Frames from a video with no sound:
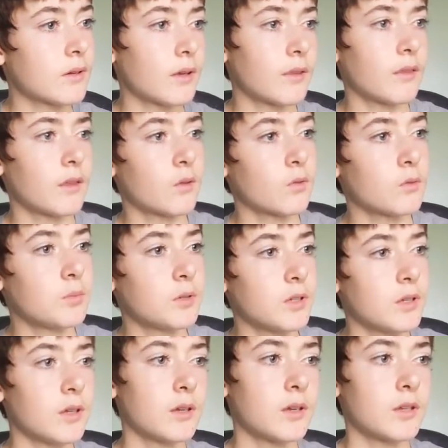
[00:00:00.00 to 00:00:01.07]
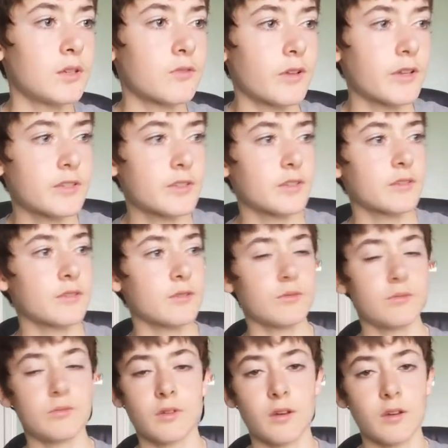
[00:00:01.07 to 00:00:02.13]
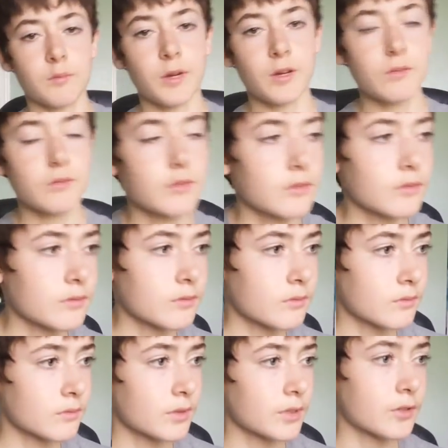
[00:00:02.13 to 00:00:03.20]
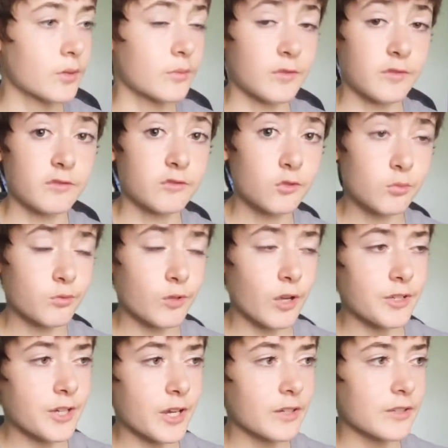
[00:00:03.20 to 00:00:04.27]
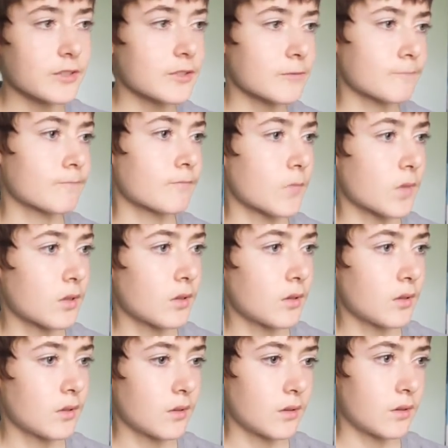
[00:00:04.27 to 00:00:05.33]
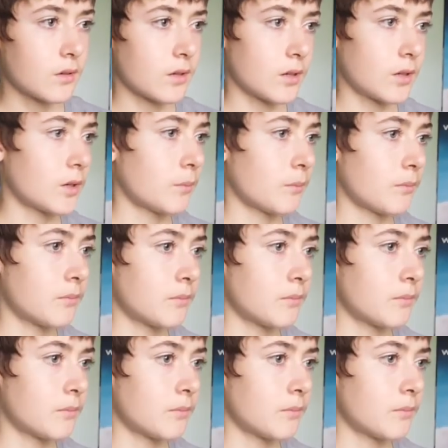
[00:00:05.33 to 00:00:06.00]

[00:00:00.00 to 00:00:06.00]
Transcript: I think would be interesting to talk about in terms of school projects. But